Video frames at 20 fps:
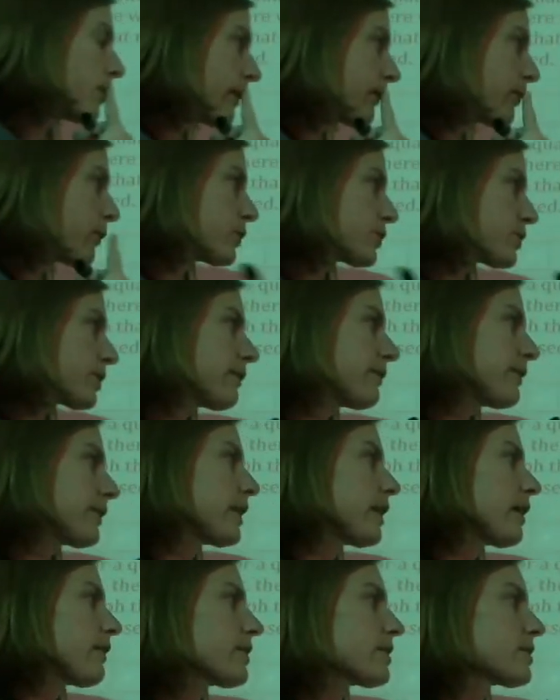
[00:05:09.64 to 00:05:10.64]
if we're trying to
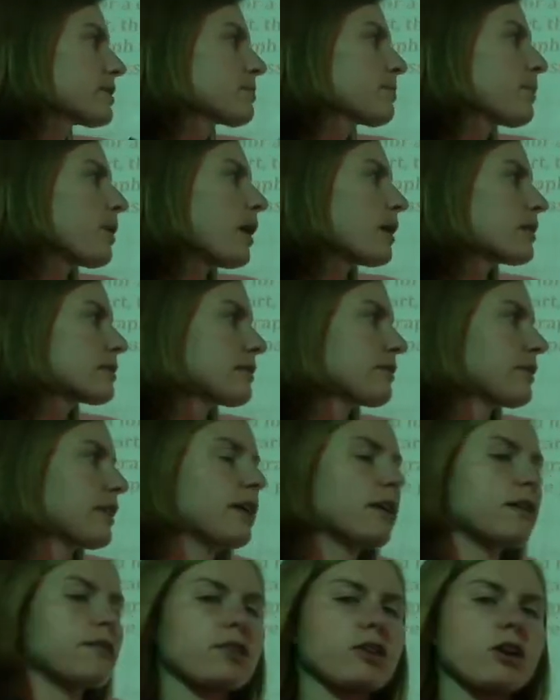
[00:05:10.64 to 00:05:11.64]
figure out if this is positive,
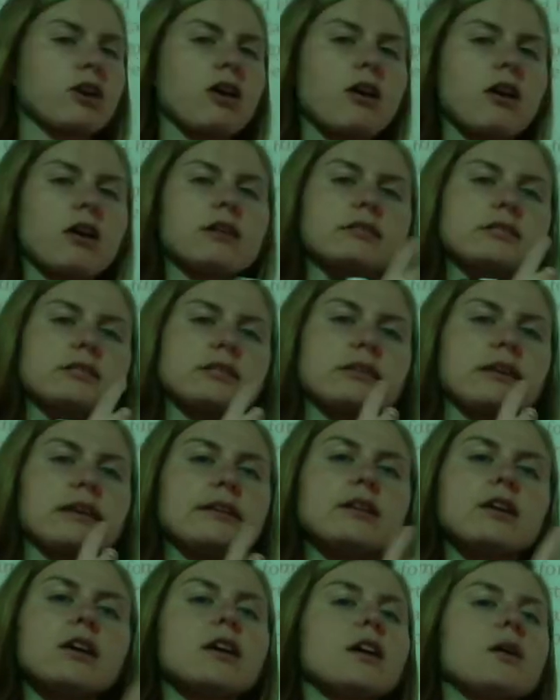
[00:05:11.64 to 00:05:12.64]
negative, or
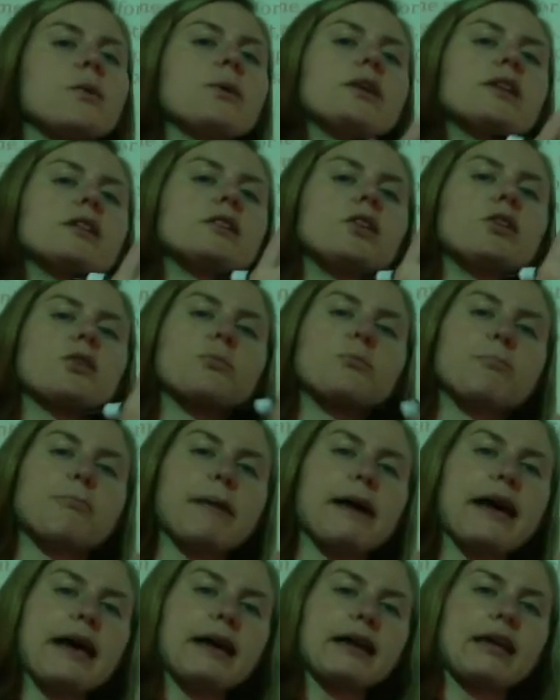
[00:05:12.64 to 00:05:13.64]
constant, we can look
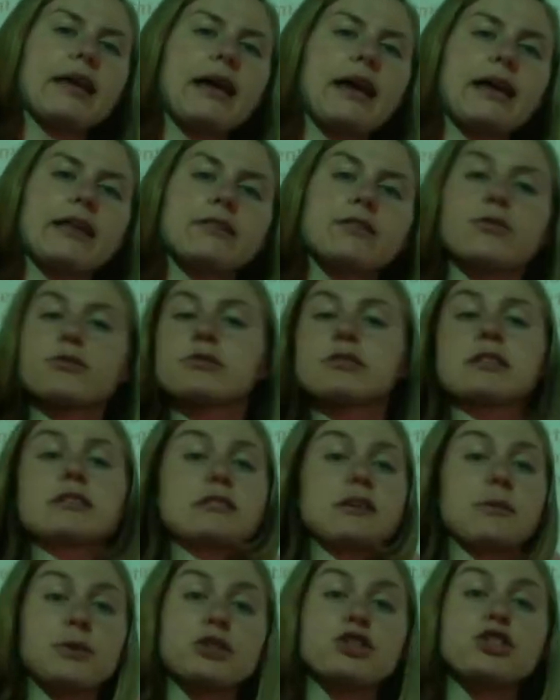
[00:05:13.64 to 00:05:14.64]
back at those things
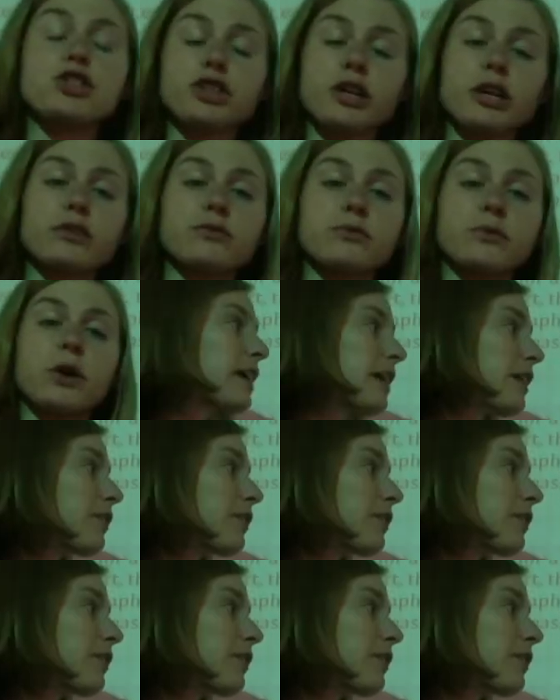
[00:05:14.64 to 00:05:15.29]
that we just wrote.